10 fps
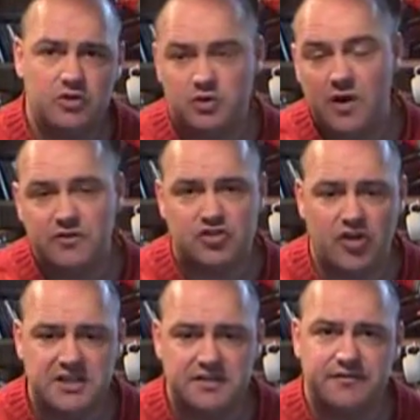or 12
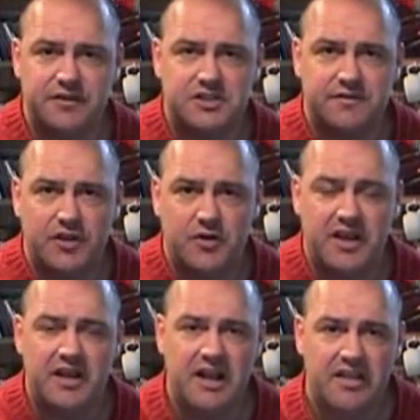strides in front of the
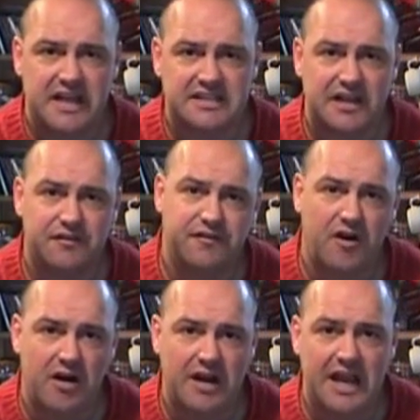unit, that's how
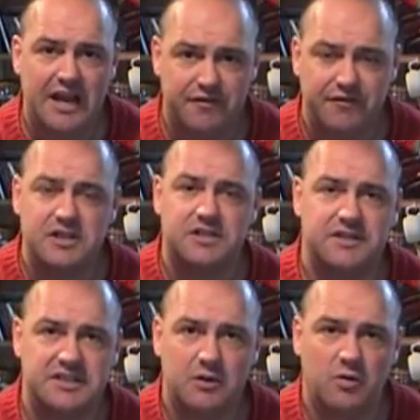far in front of
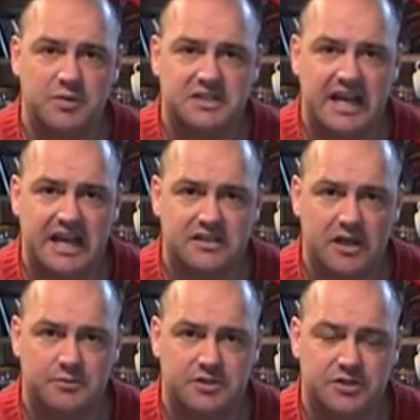it will protect up